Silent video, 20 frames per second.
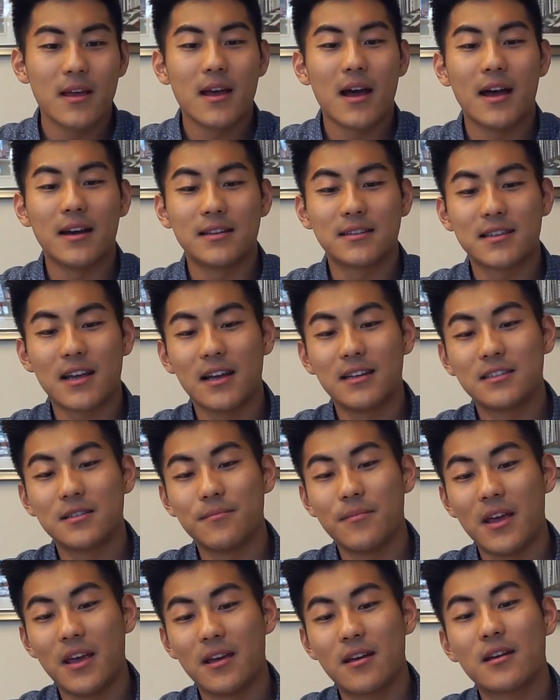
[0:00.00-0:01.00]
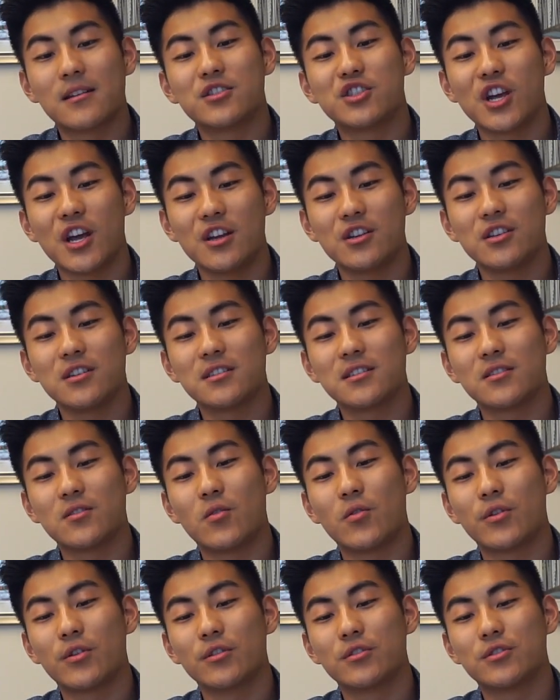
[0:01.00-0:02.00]
I decided to make changes in
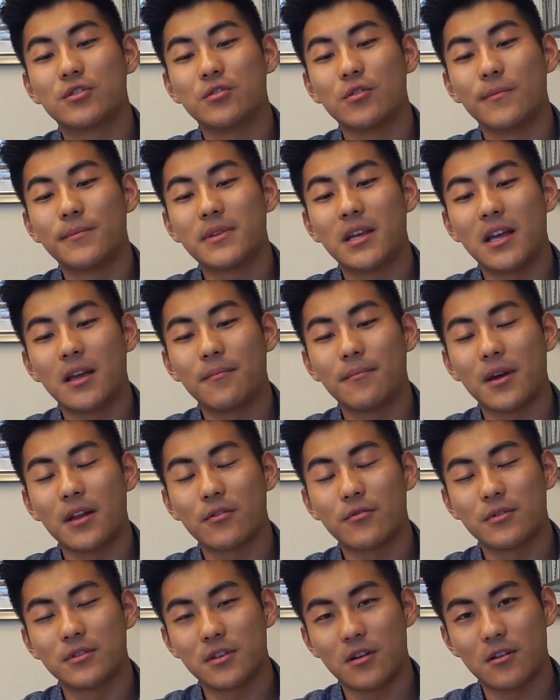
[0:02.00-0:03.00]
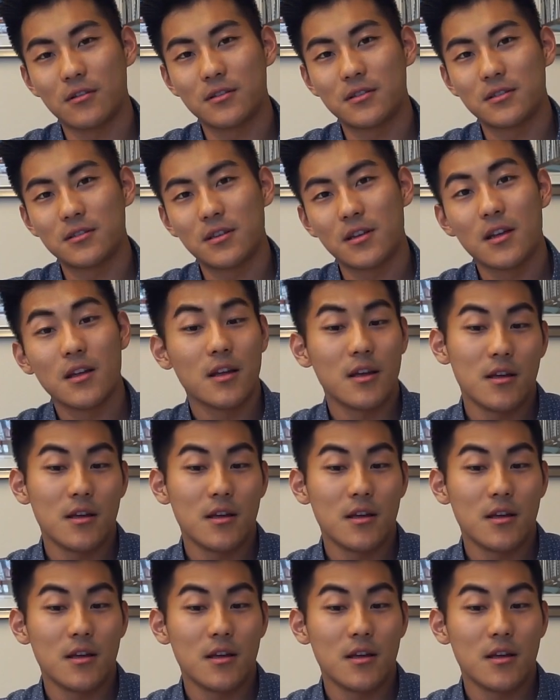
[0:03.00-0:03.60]
order to obtain better results.